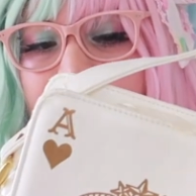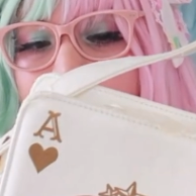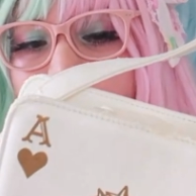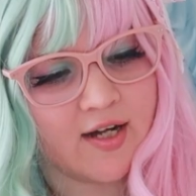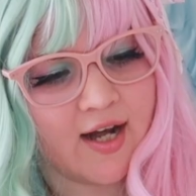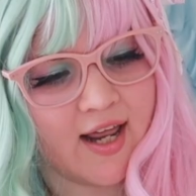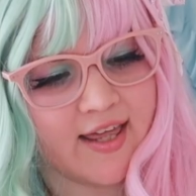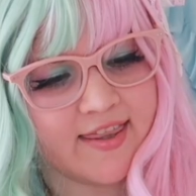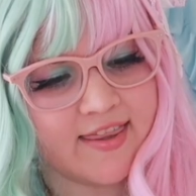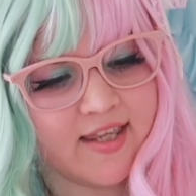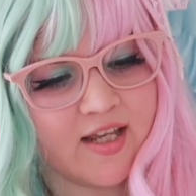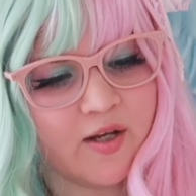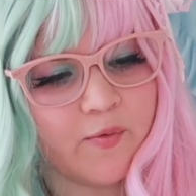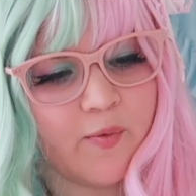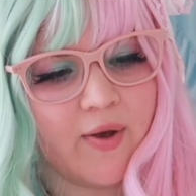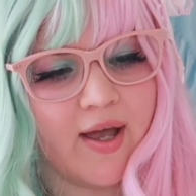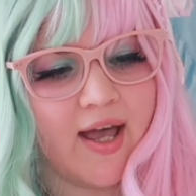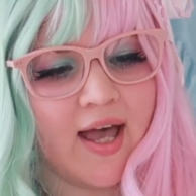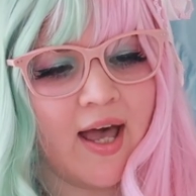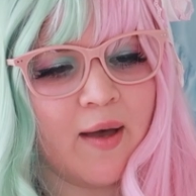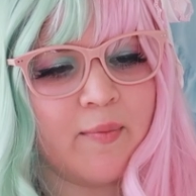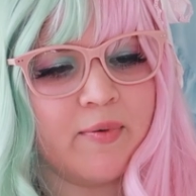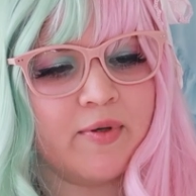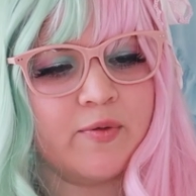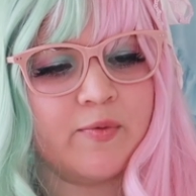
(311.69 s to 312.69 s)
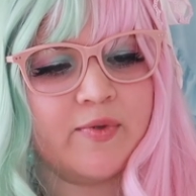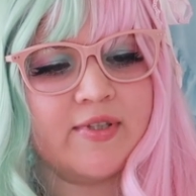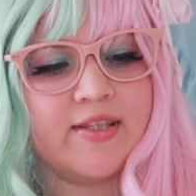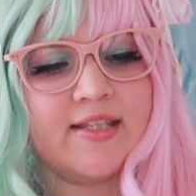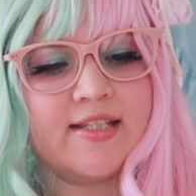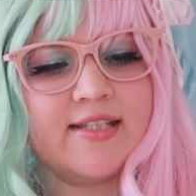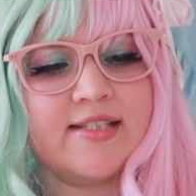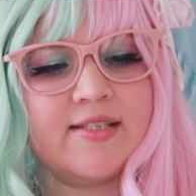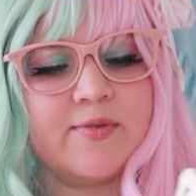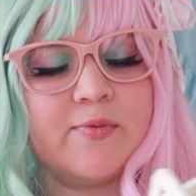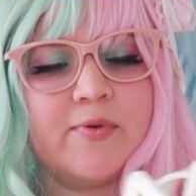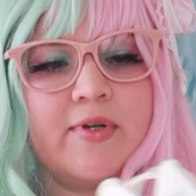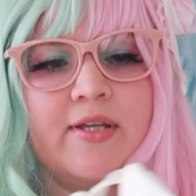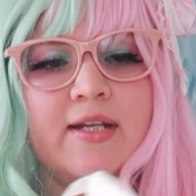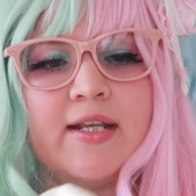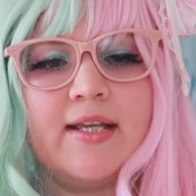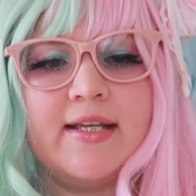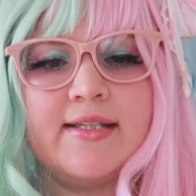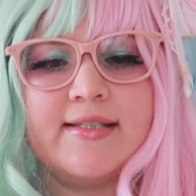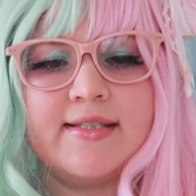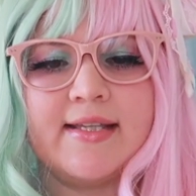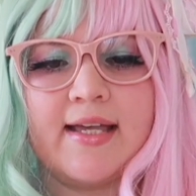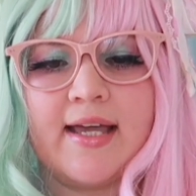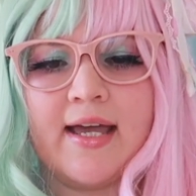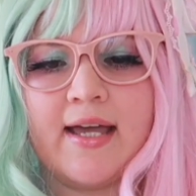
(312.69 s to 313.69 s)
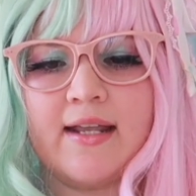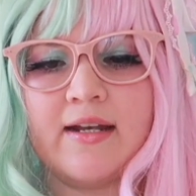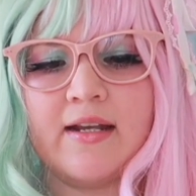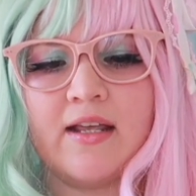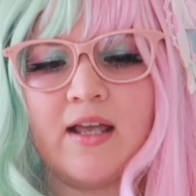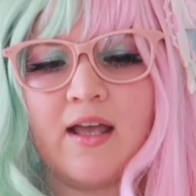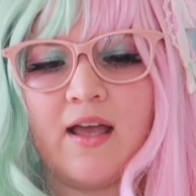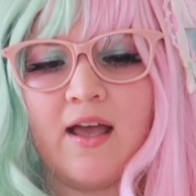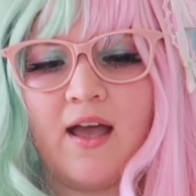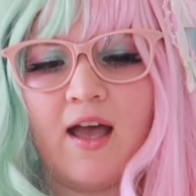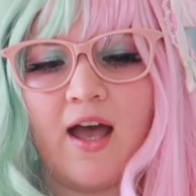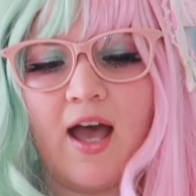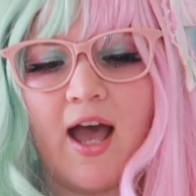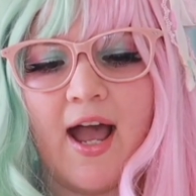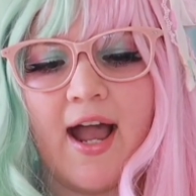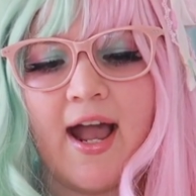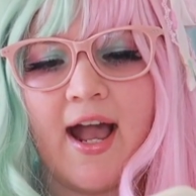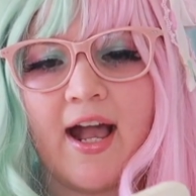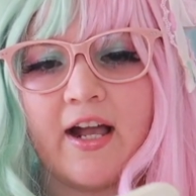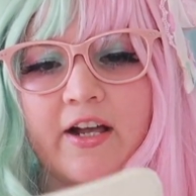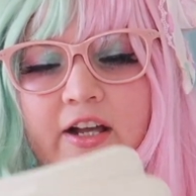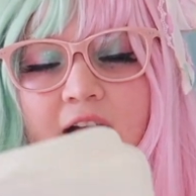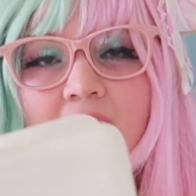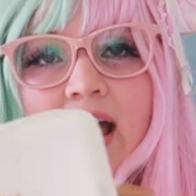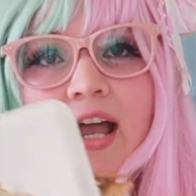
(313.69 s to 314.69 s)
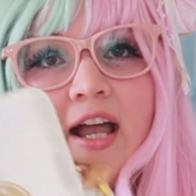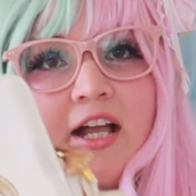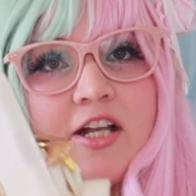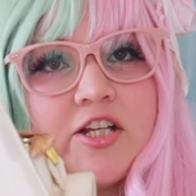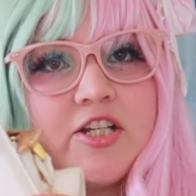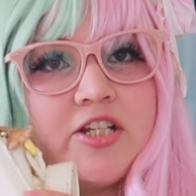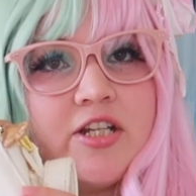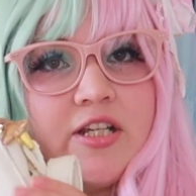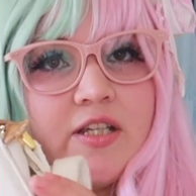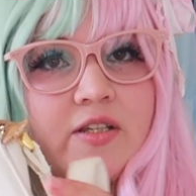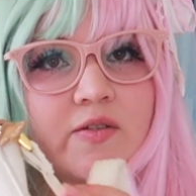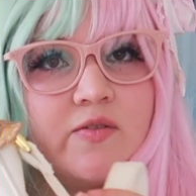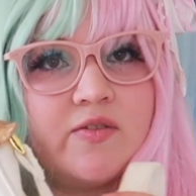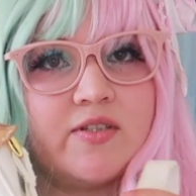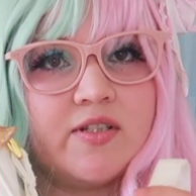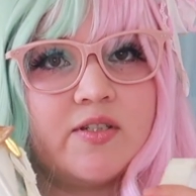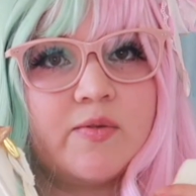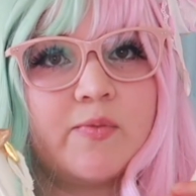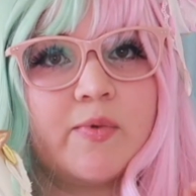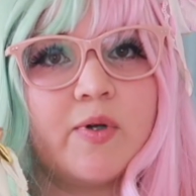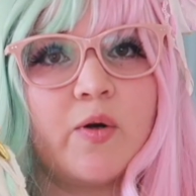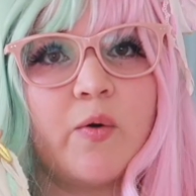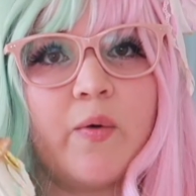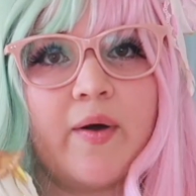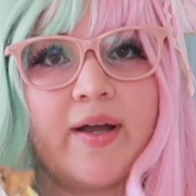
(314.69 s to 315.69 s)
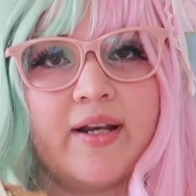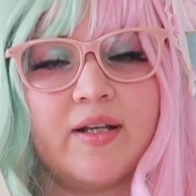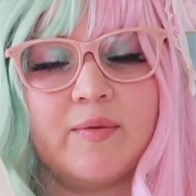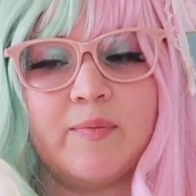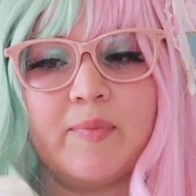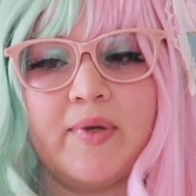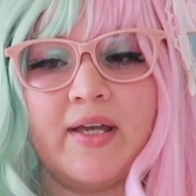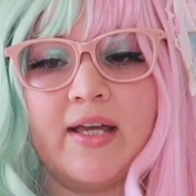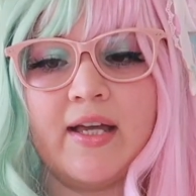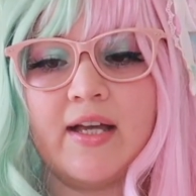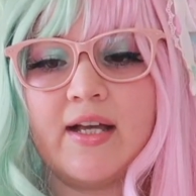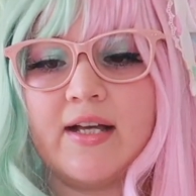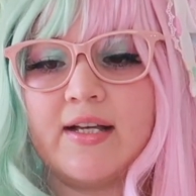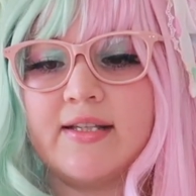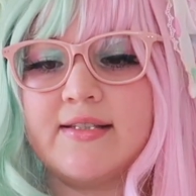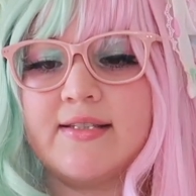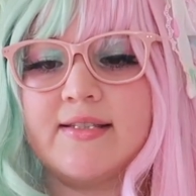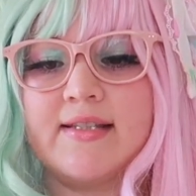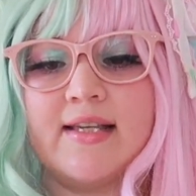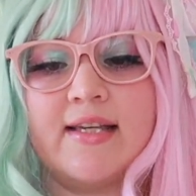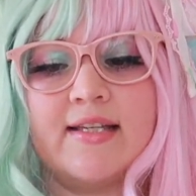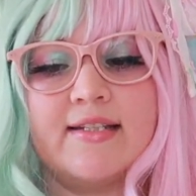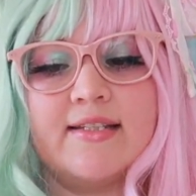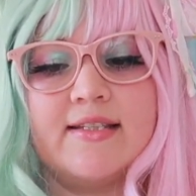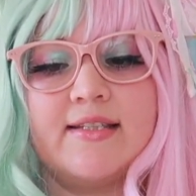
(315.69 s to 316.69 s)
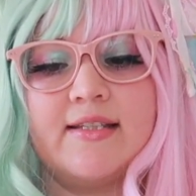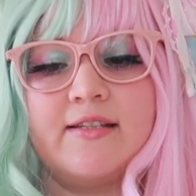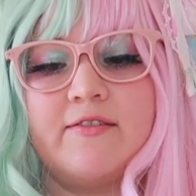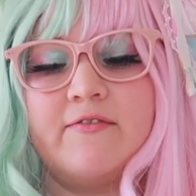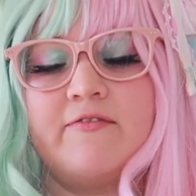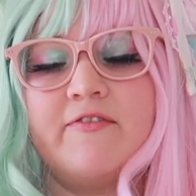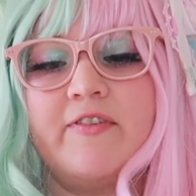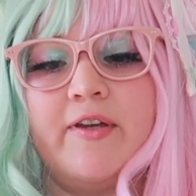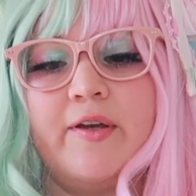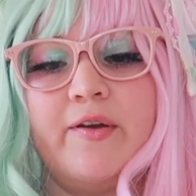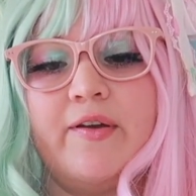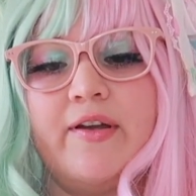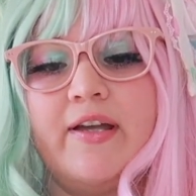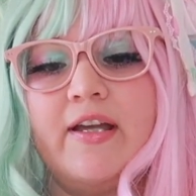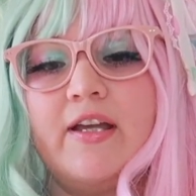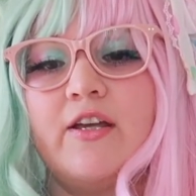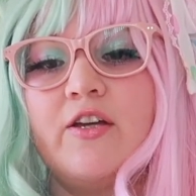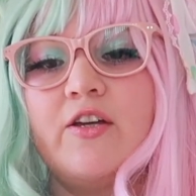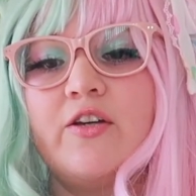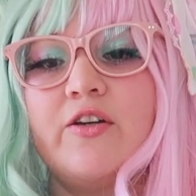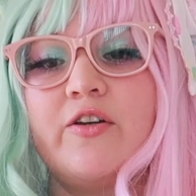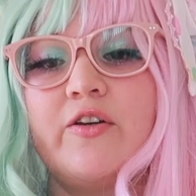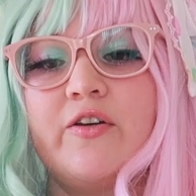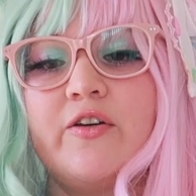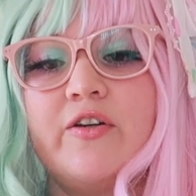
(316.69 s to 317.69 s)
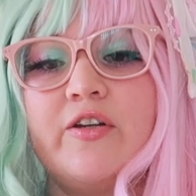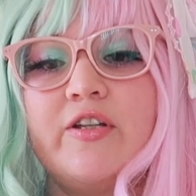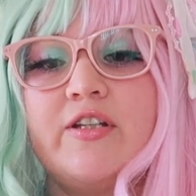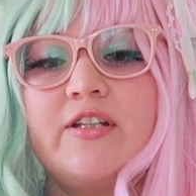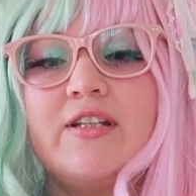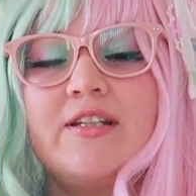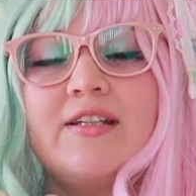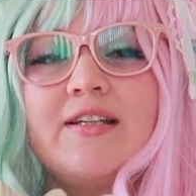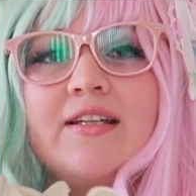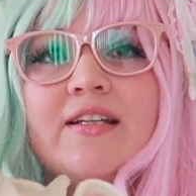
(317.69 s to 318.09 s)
I think what happened with this one is that I actually use this one quite a bit because it's a very good